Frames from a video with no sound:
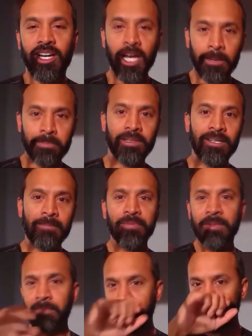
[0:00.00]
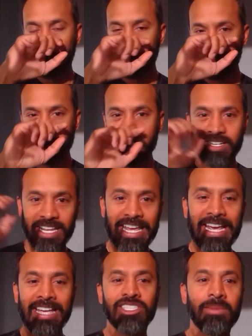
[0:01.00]
up by 20%
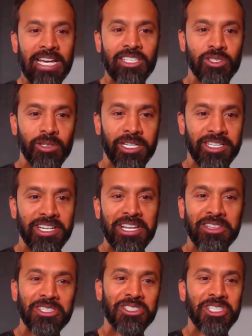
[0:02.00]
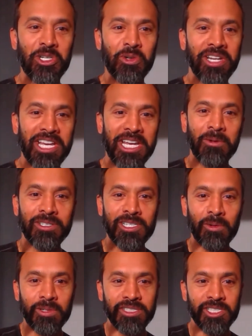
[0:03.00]
as I'm answering this Q&A, which I
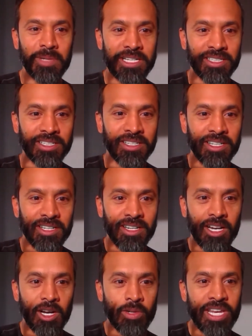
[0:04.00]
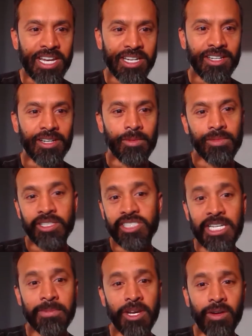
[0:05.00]
wasn't expecting. Okay, let's
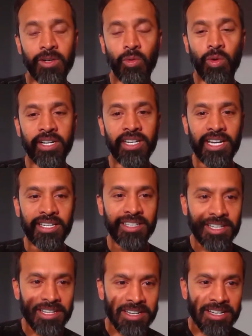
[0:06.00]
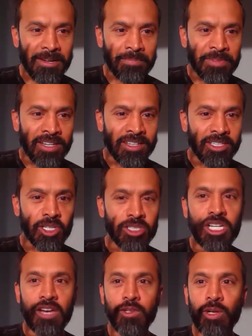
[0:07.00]
keep going. Why not?
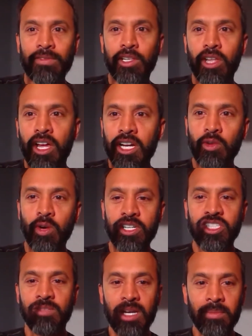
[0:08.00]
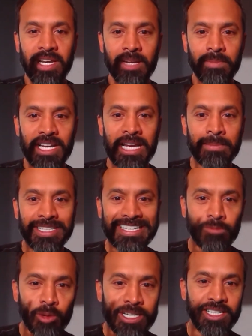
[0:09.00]
Gustav, you have a long question, my man, but I'm going to
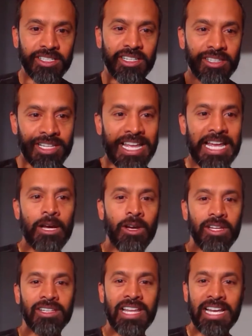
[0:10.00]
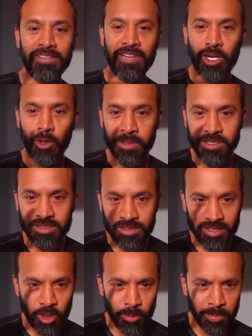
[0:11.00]
read it live. I hope it
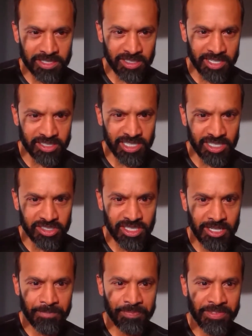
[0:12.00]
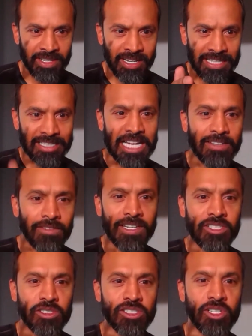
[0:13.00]
makes a lot of sense. A lot of
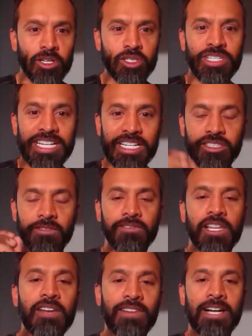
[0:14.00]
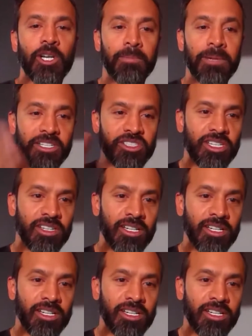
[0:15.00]
investors encourage you to take out the fluff out of your pitch.